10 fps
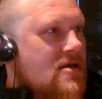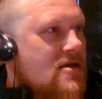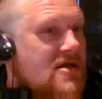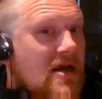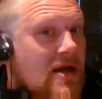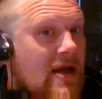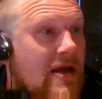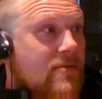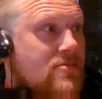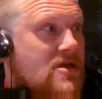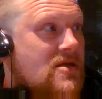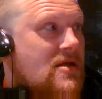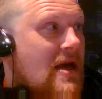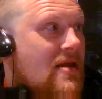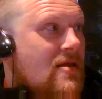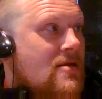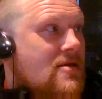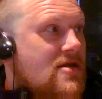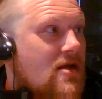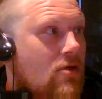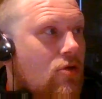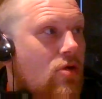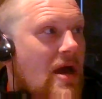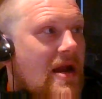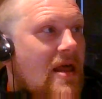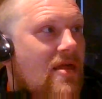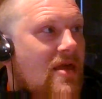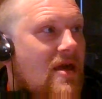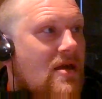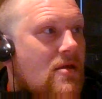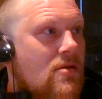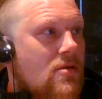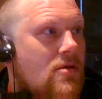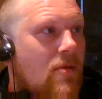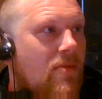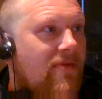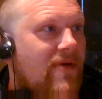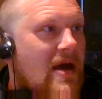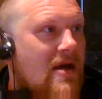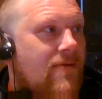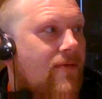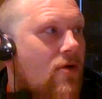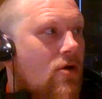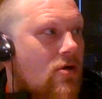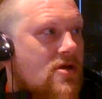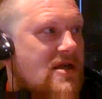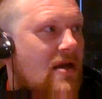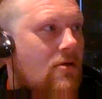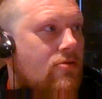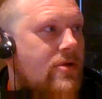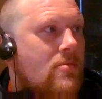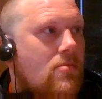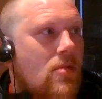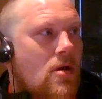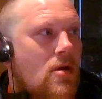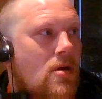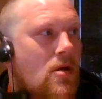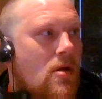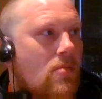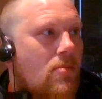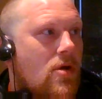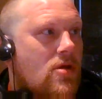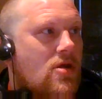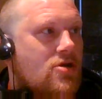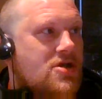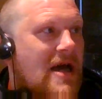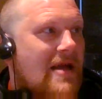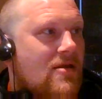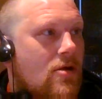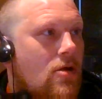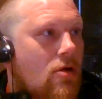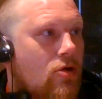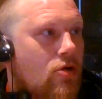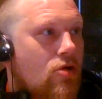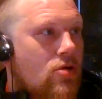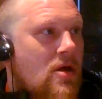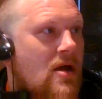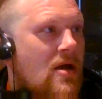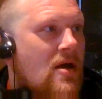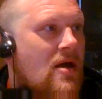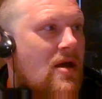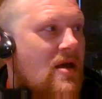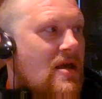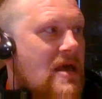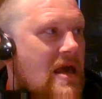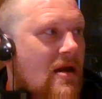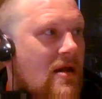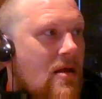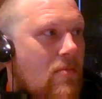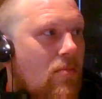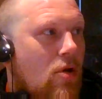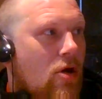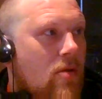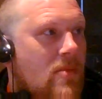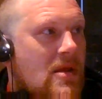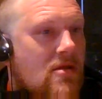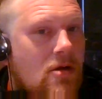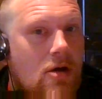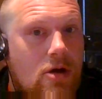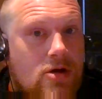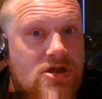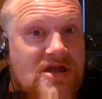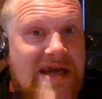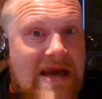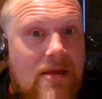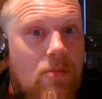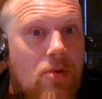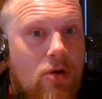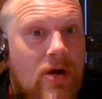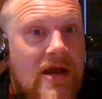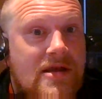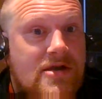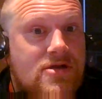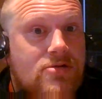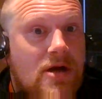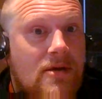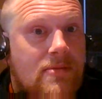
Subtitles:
She claims that she'll do anything to provide for her children, but does that include gaining employment outside the porn industry?